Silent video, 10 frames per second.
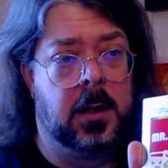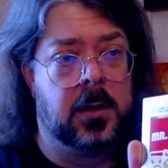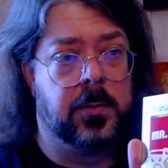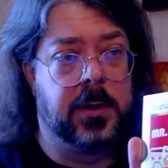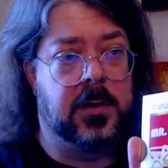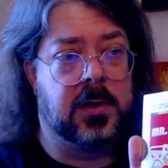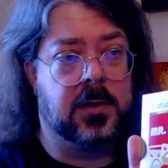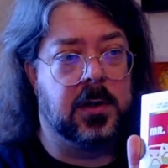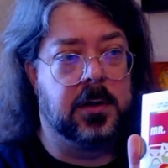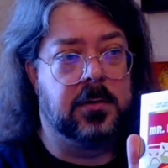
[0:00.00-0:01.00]

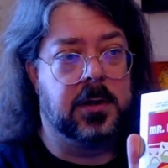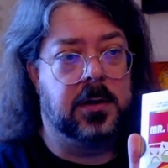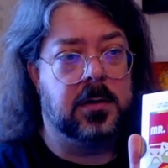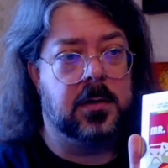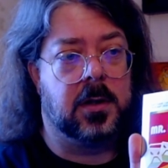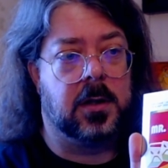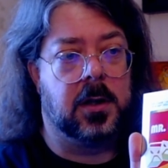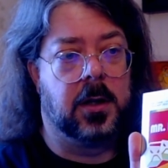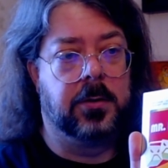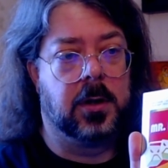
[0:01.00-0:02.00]
2600
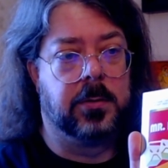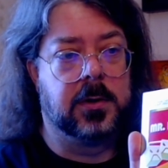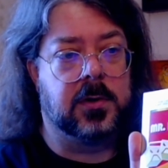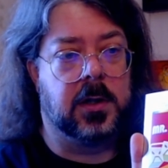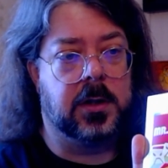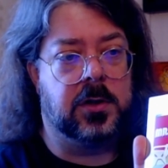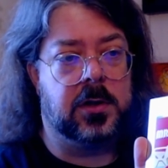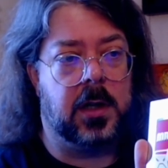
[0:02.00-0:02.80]
logo and such,